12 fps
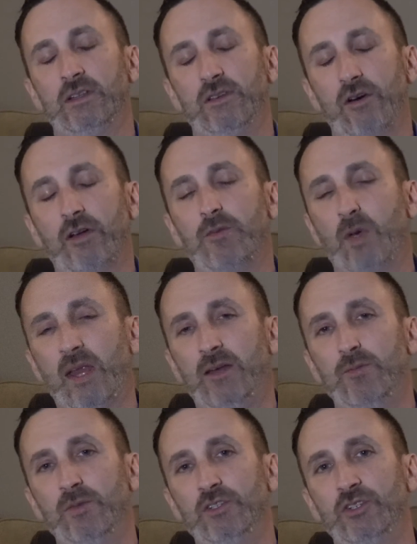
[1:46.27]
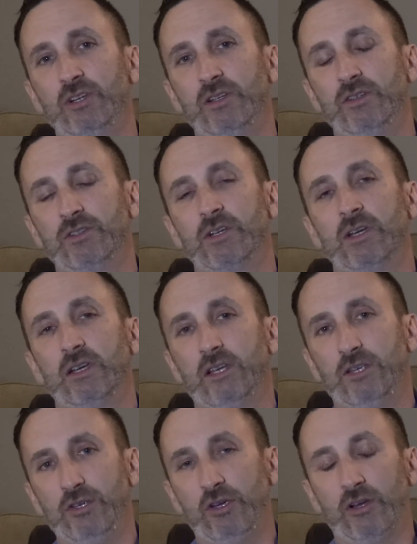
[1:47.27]
the automated machines,
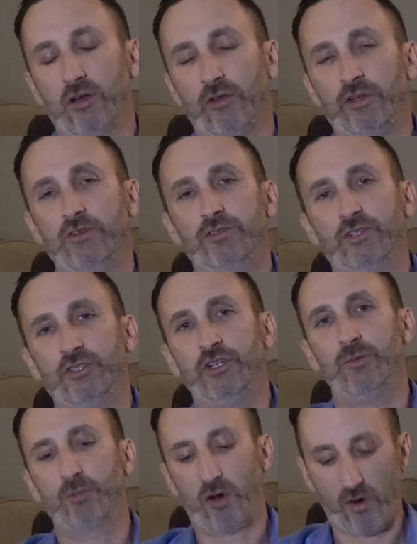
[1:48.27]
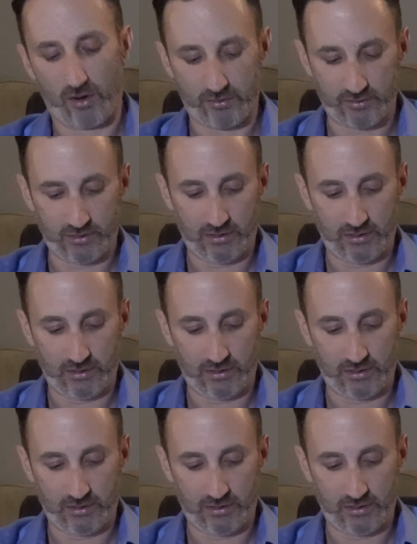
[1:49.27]
you can only use a chip card.